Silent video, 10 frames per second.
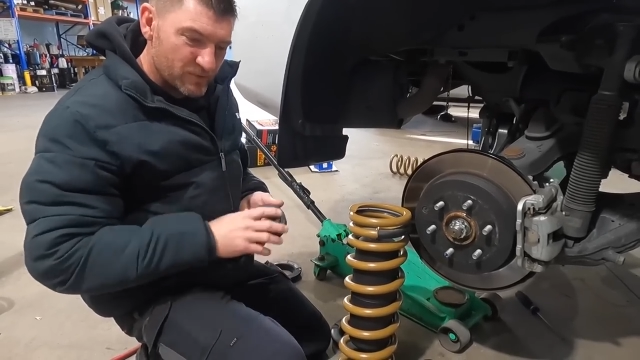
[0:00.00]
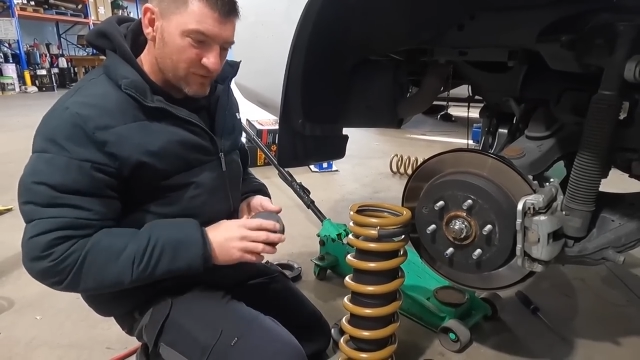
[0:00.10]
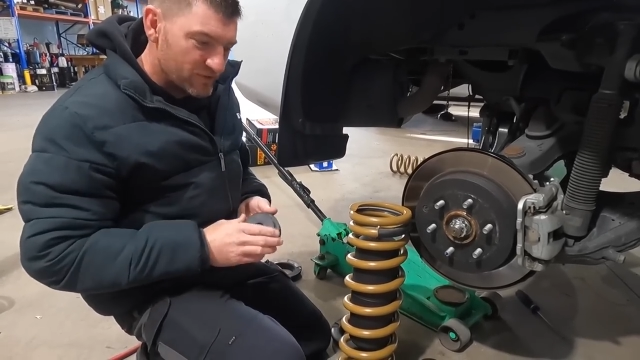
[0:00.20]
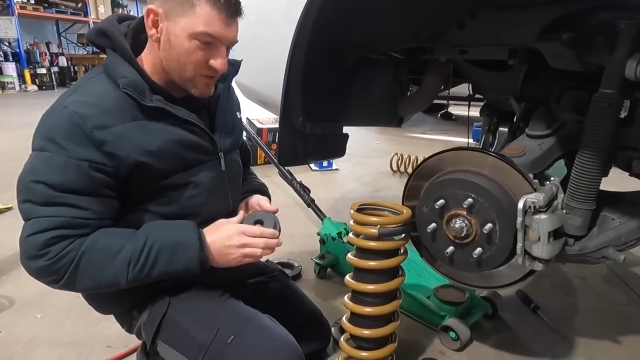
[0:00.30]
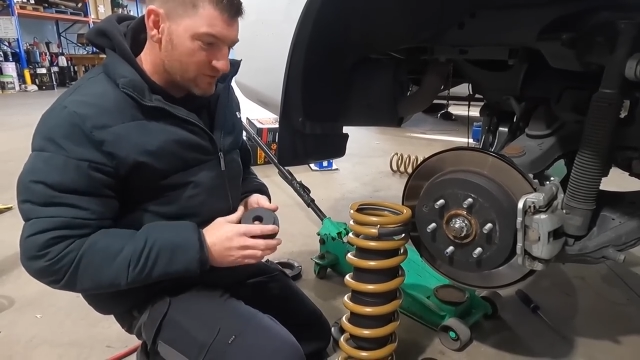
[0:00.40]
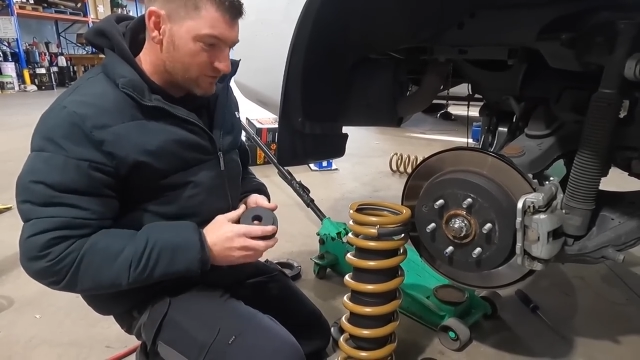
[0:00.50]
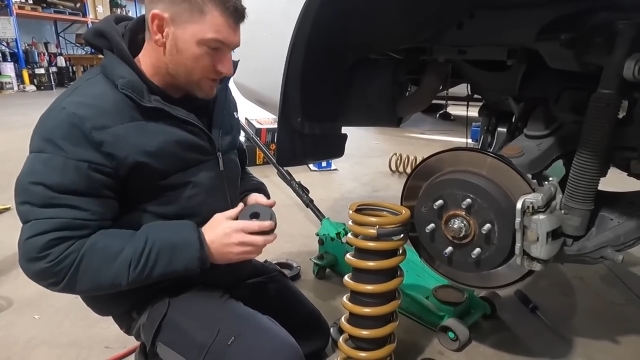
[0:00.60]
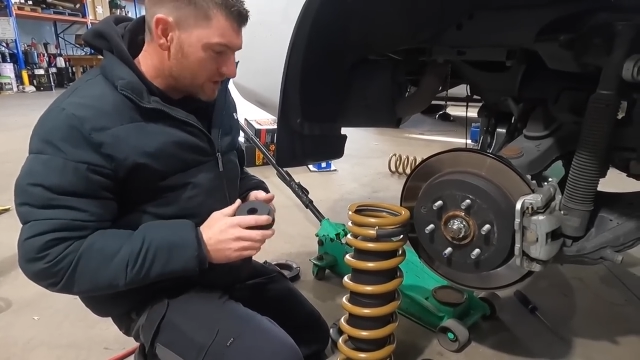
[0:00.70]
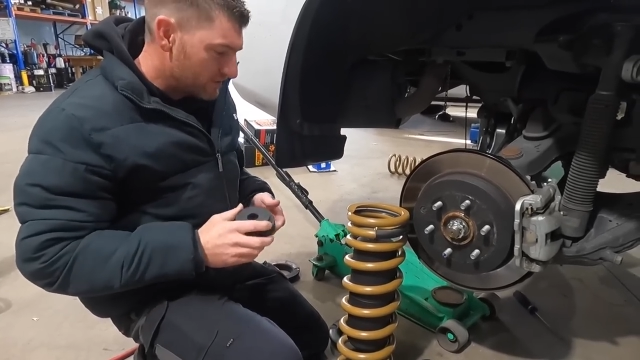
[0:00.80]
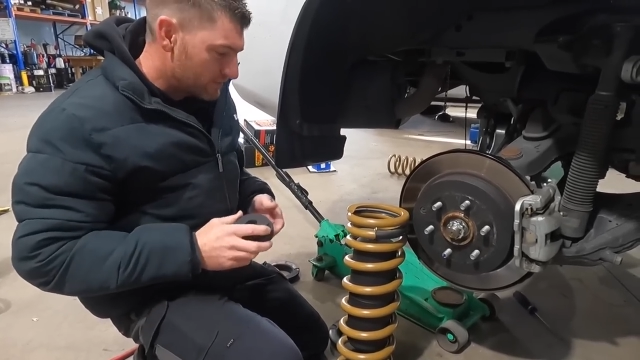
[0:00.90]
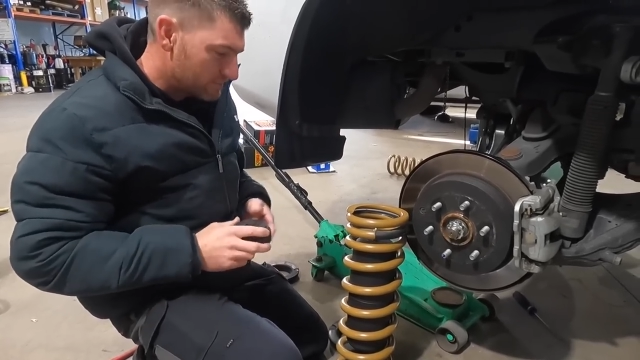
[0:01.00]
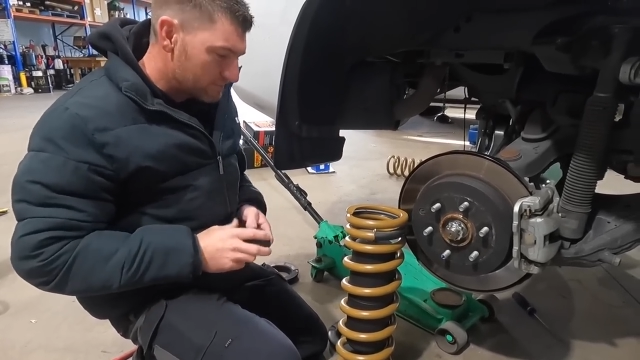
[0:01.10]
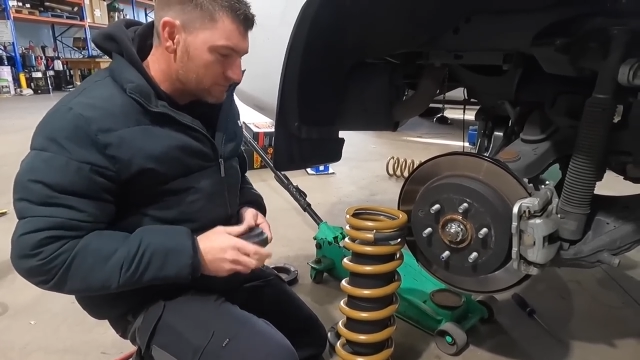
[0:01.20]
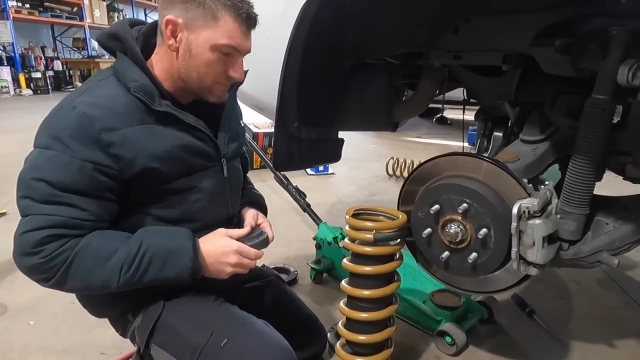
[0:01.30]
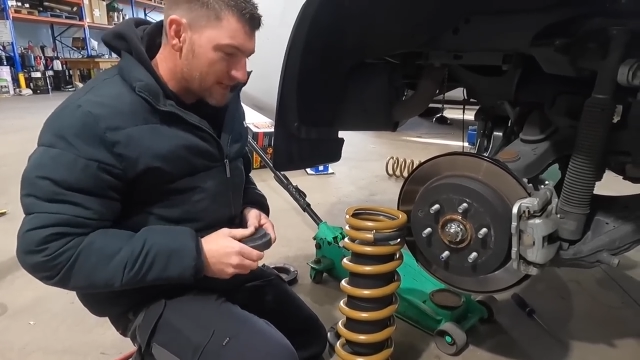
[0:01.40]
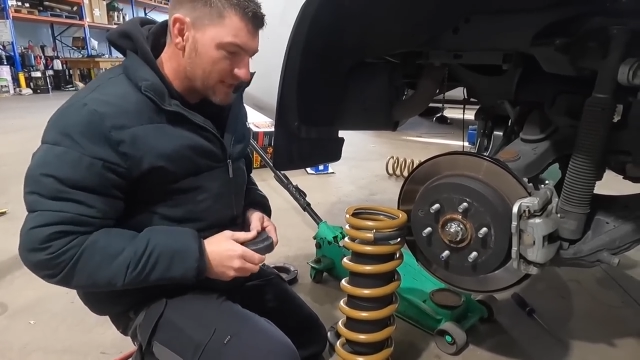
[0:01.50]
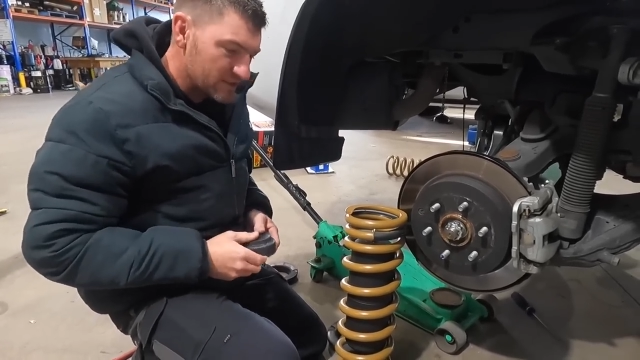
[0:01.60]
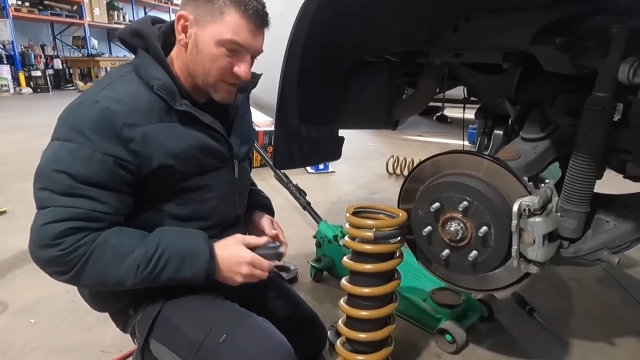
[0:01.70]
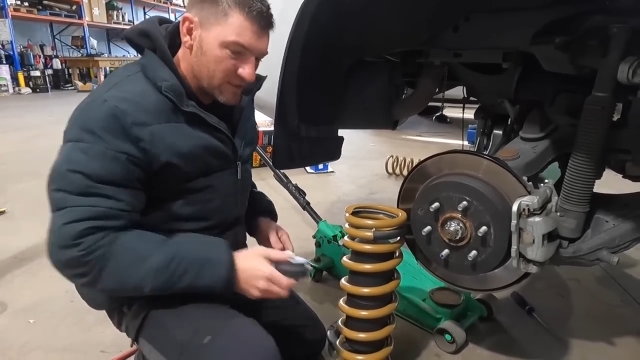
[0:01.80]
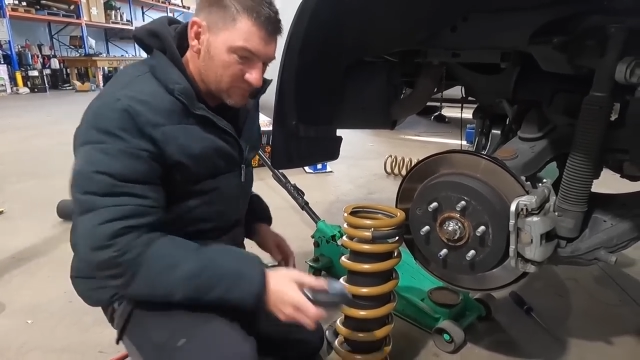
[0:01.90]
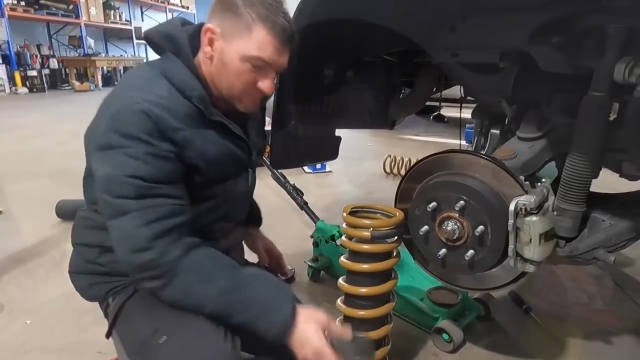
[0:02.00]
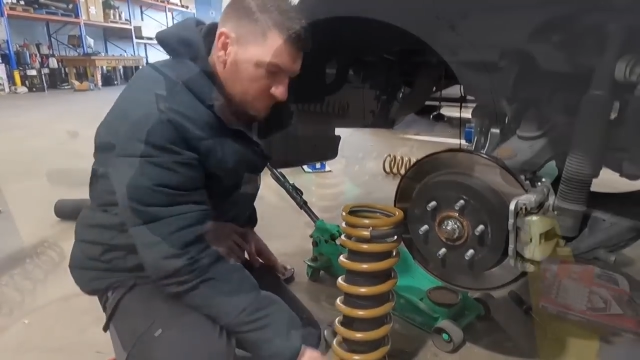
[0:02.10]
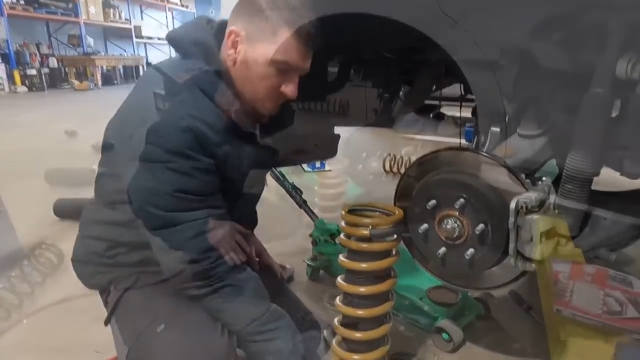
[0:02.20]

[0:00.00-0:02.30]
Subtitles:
So we've got a really good bag set up.